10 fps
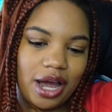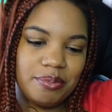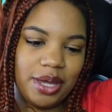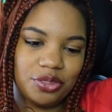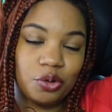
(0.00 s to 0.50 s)
I
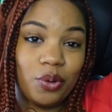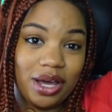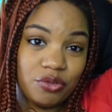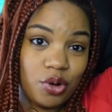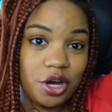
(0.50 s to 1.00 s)
meant The
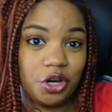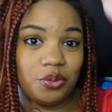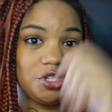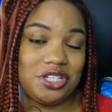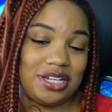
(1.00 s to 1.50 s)
Way of Water,
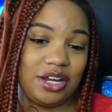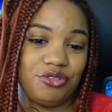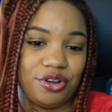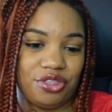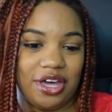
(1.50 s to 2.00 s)
which is a
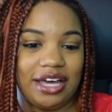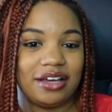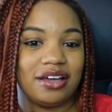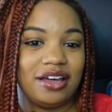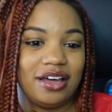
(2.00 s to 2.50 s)
different thing.